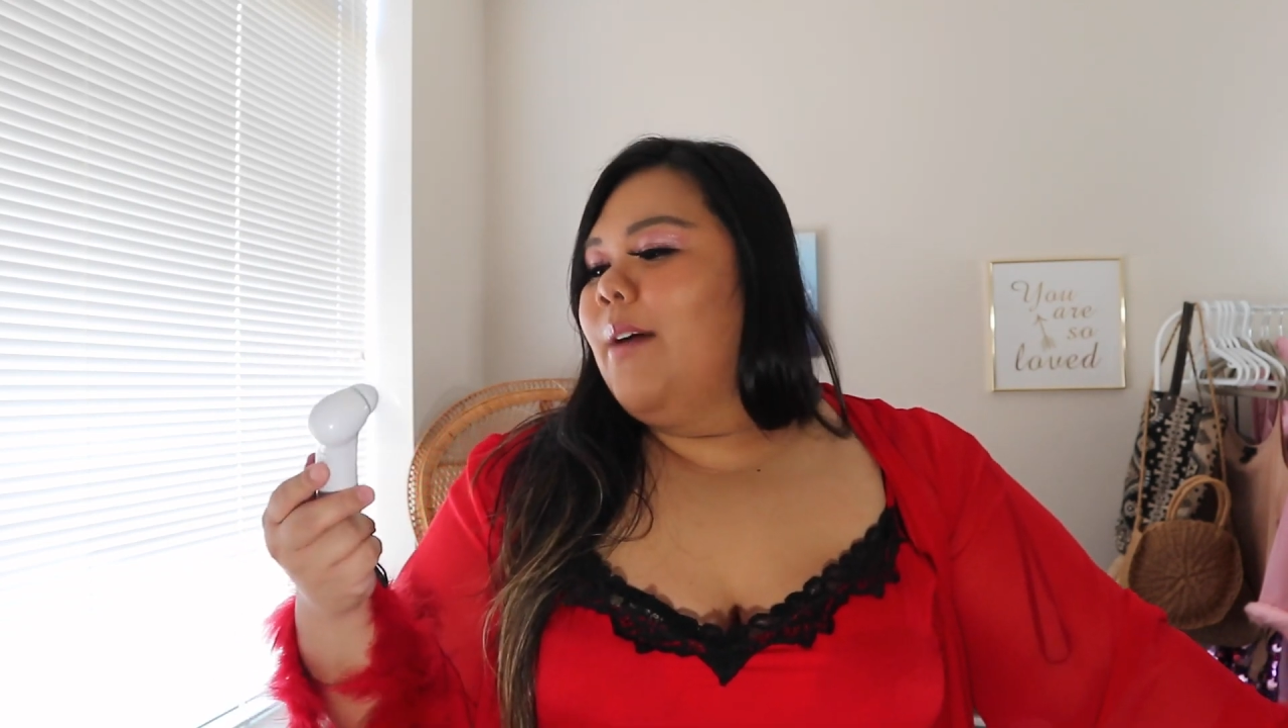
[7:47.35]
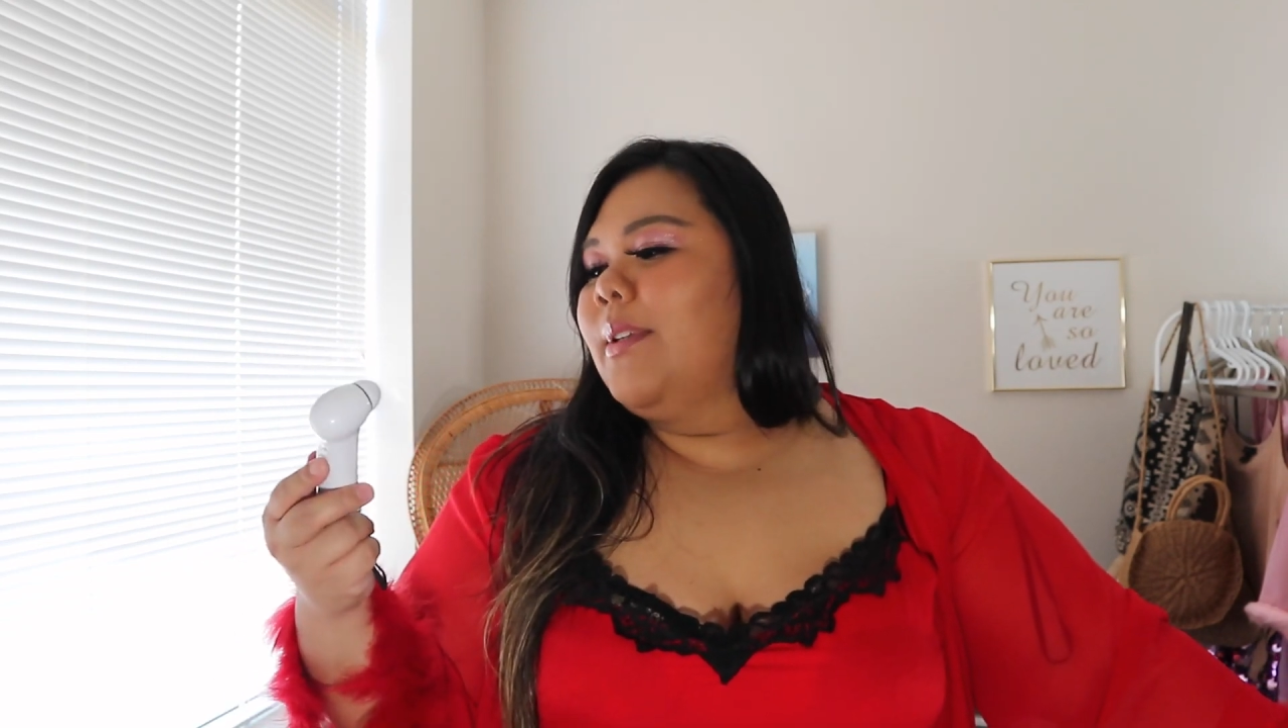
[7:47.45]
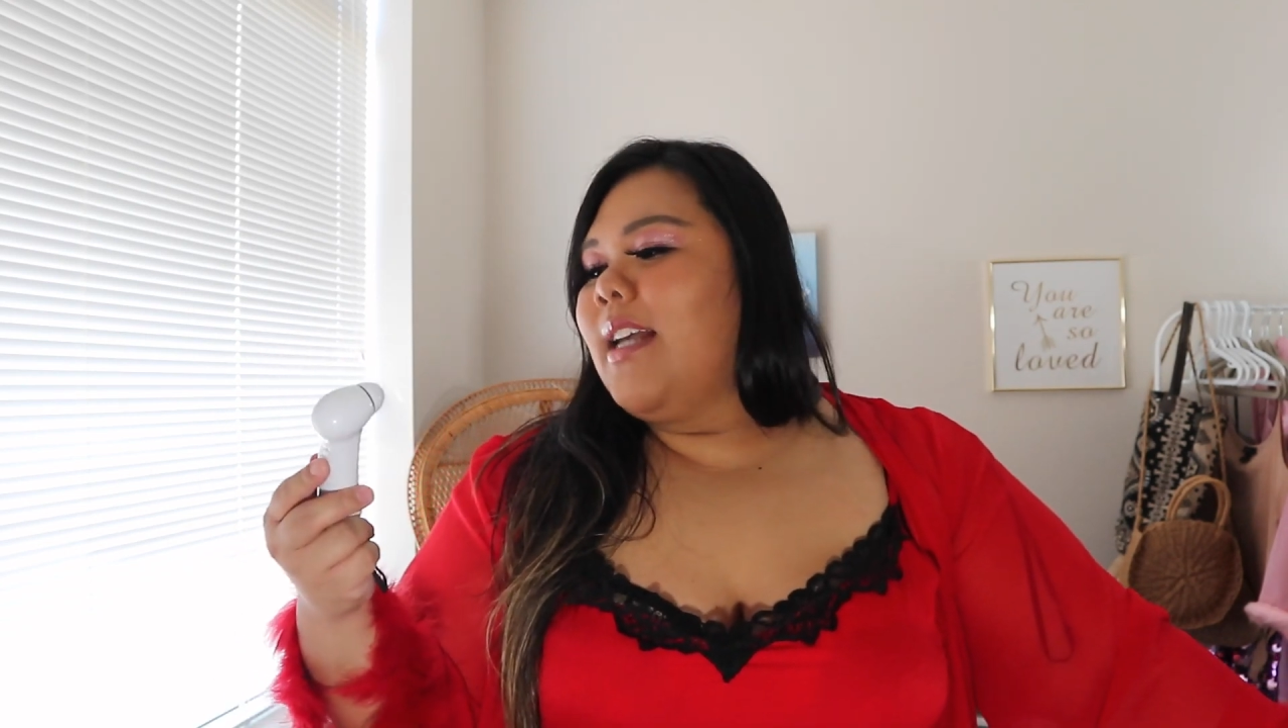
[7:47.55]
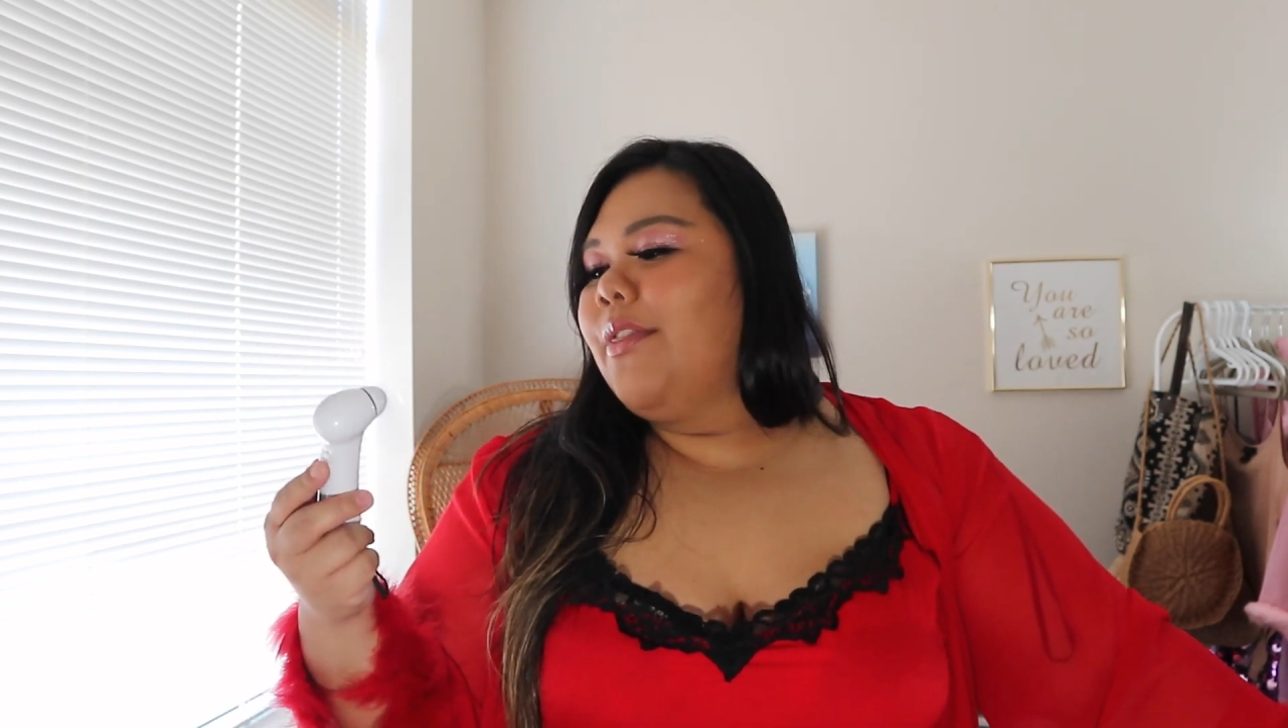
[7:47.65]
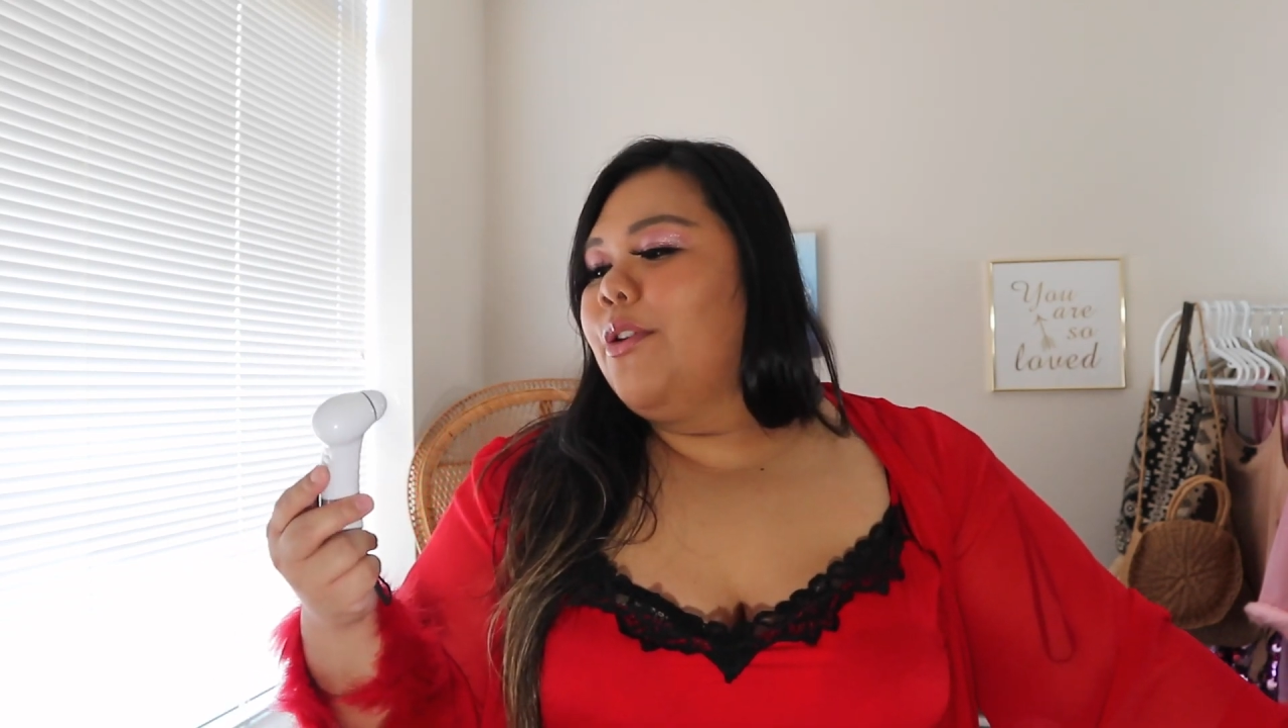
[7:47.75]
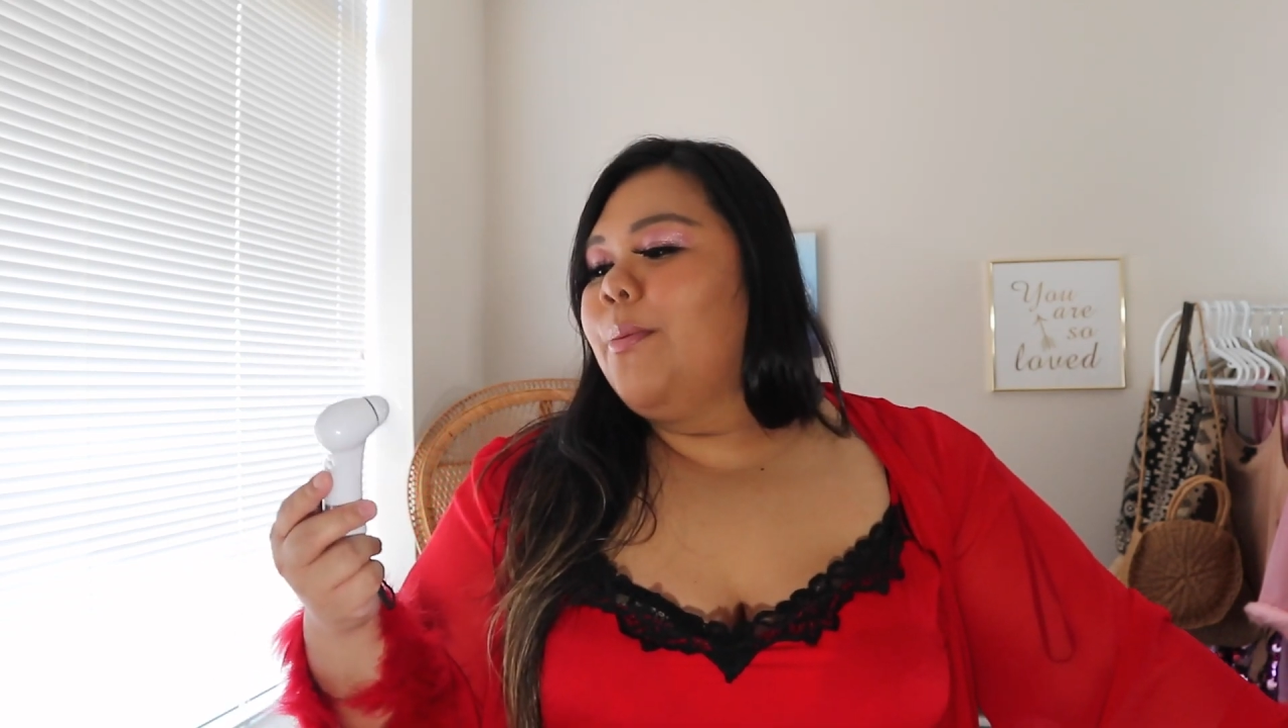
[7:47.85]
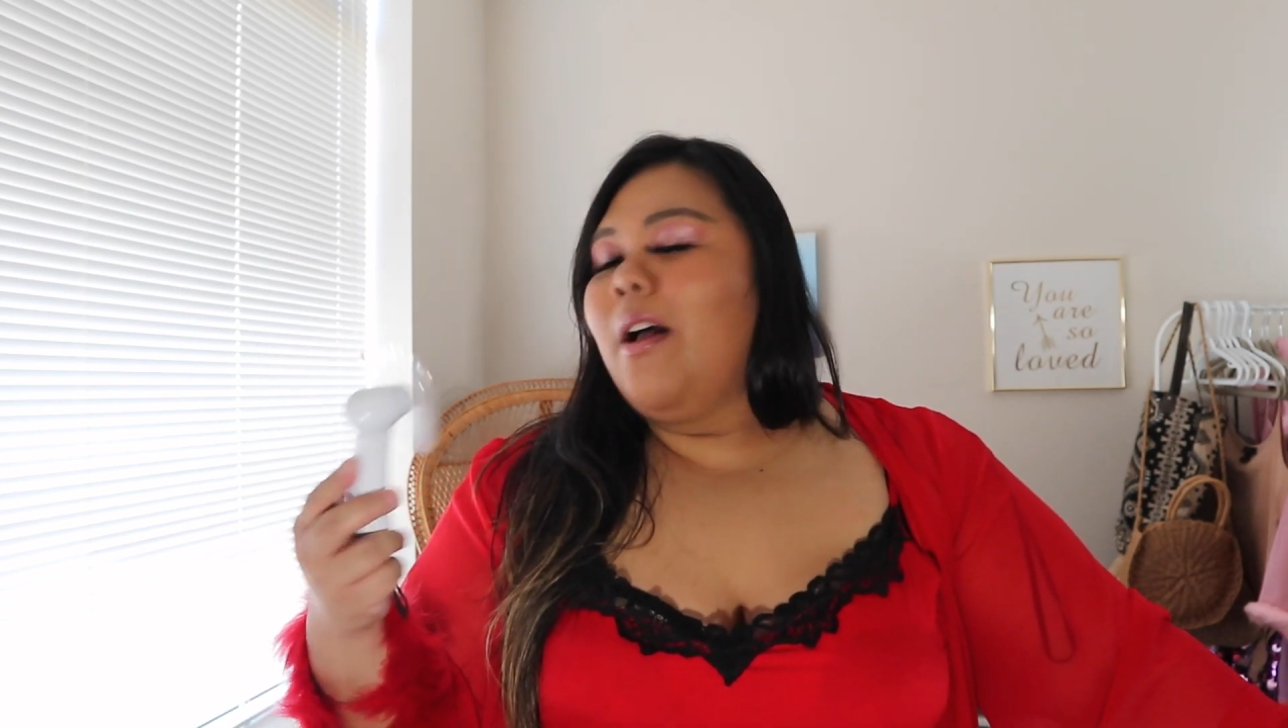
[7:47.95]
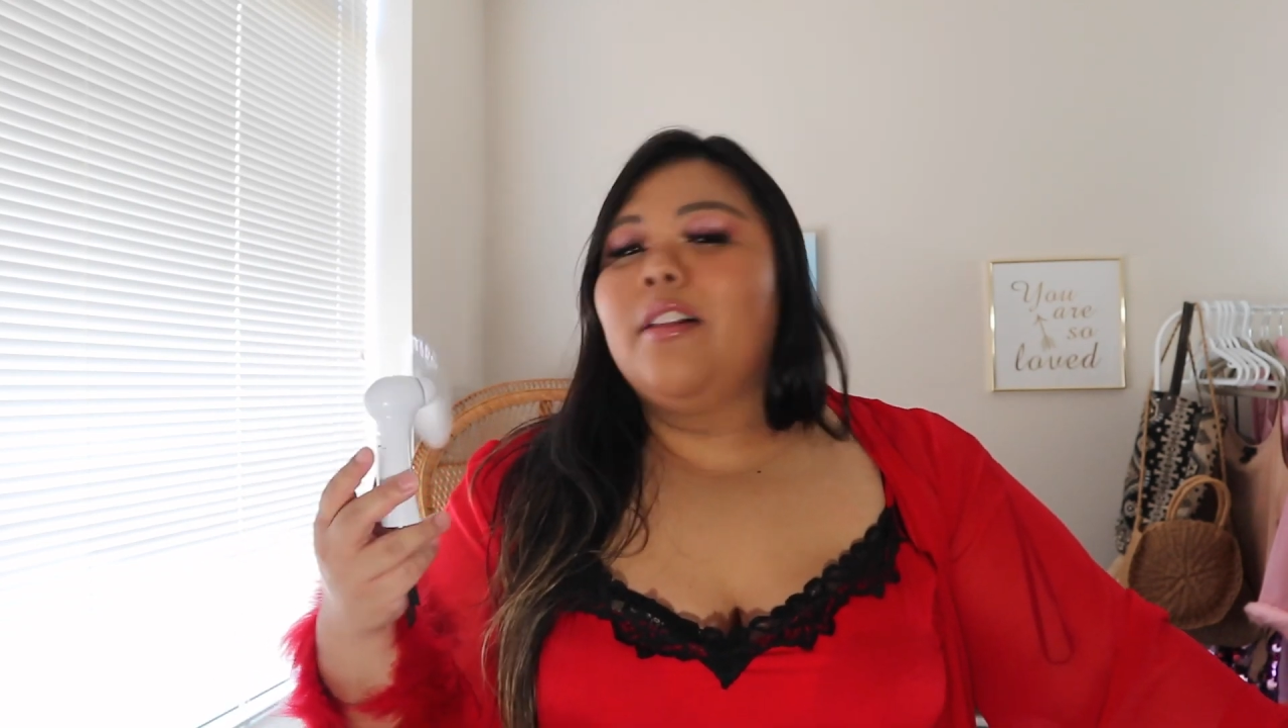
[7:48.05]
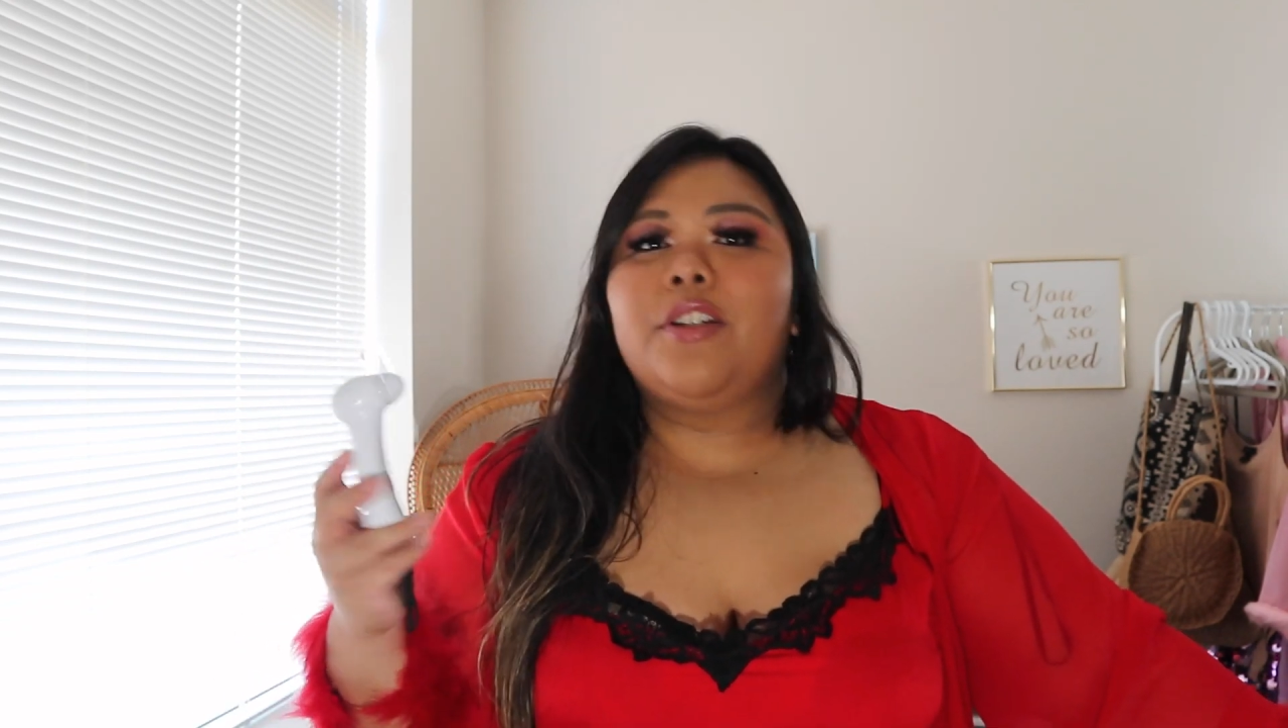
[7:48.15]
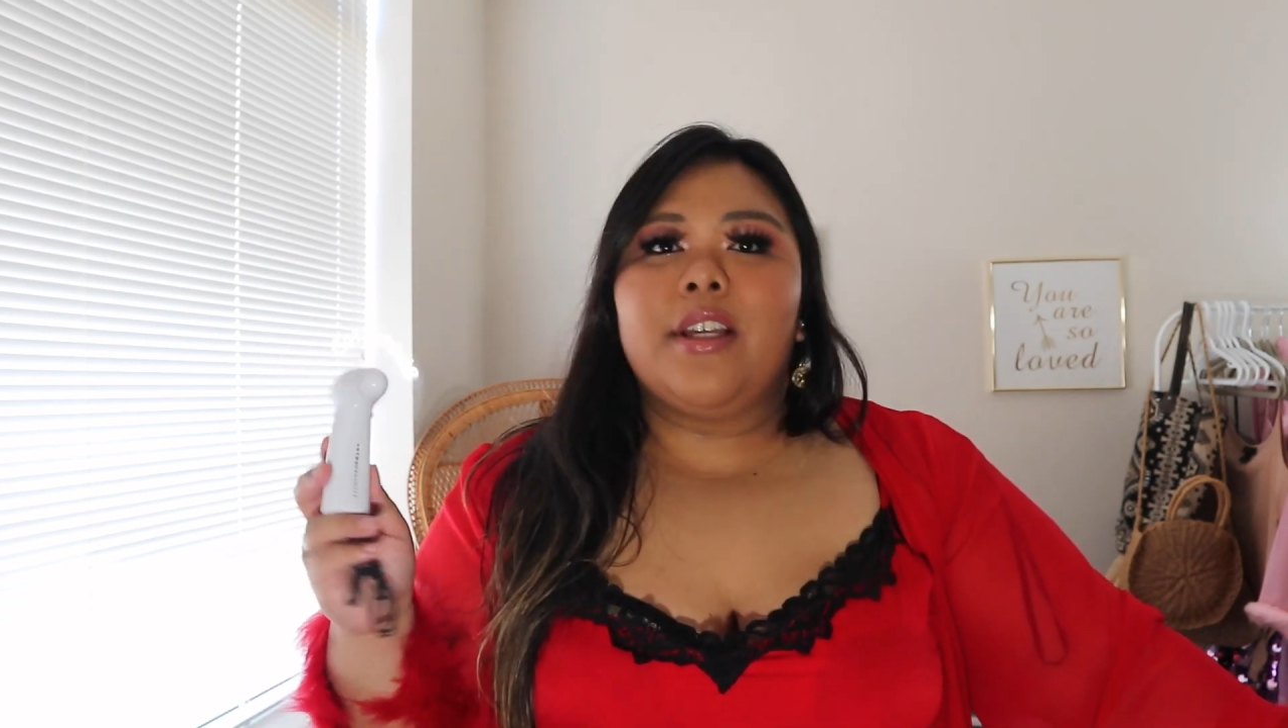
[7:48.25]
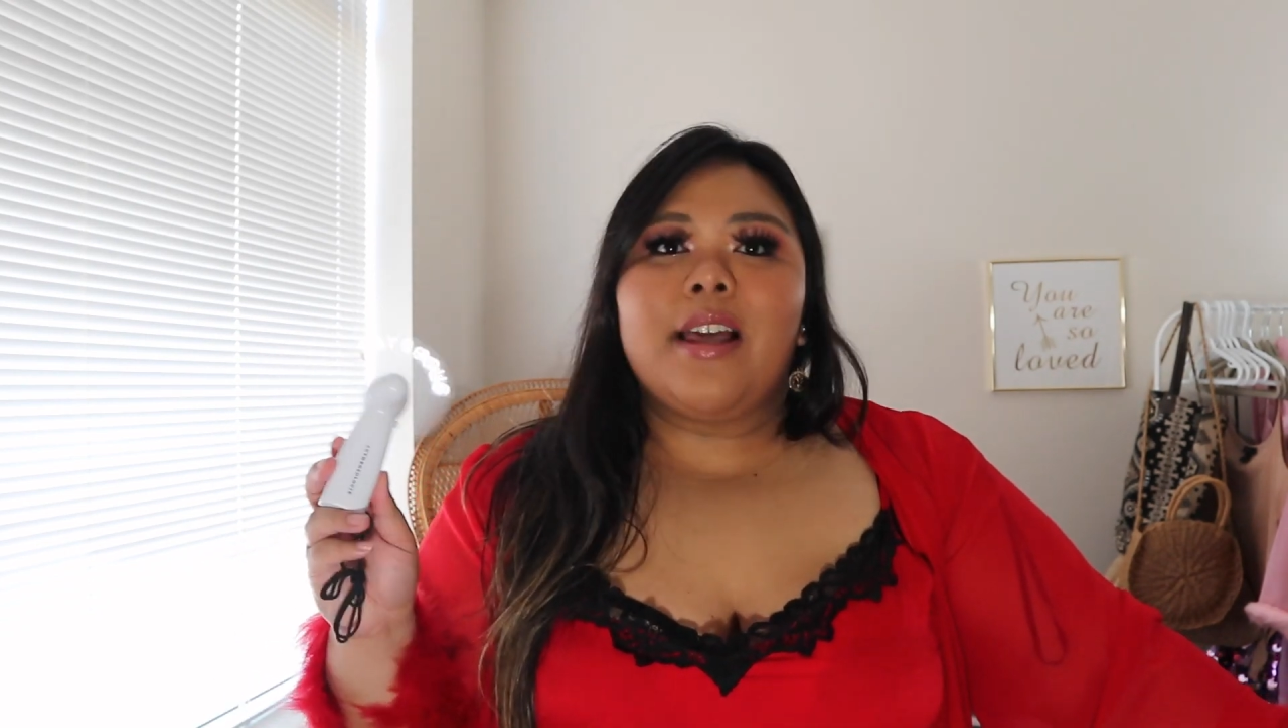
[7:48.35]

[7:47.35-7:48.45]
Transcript: it was Anthropology